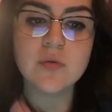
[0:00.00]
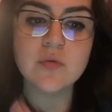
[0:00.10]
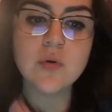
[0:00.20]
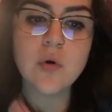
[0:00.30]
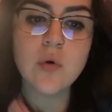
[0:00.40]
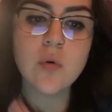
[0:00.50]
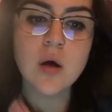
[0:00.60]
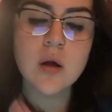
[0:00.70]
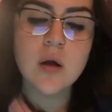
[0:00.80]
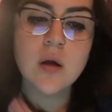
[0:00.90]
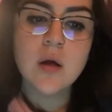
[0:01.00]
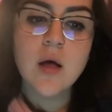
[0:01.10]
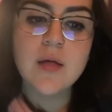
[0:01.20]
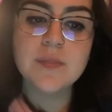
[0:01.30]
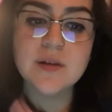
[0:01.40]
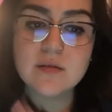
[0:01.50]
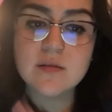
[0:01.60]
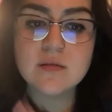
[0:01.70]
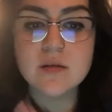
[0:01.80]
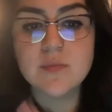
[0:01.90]
So these
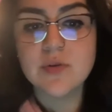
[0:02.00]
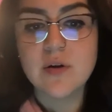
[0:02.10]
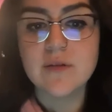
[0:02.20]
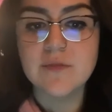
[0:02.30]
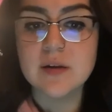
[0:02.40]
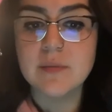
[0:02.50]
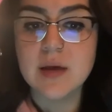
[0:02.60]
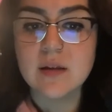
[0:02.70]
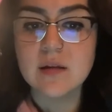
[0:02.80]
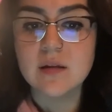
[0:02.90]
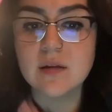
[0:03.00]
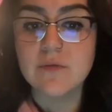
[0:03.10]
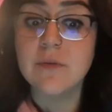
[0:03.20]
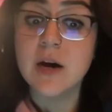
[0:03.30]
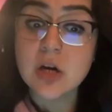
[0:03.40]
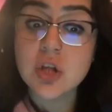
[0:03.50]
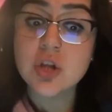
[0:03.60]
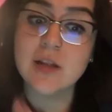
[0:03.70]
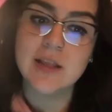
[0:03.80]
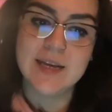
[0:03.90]
systems are
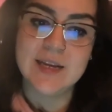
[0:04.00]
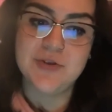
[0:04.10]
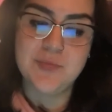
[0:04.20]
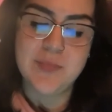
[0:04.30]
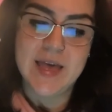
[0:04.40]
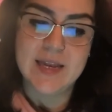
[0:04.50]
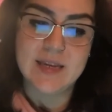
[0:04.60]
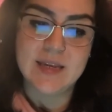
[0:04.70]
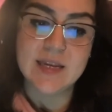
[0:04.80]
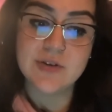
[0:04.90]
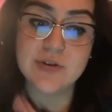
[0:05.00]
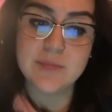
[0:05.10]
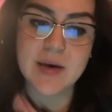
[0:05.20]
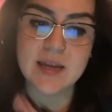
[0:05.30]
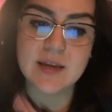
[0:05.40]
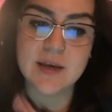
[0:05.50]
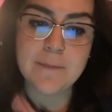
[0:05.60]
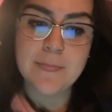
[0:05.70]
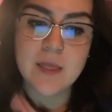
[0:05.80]
functionally interdependent.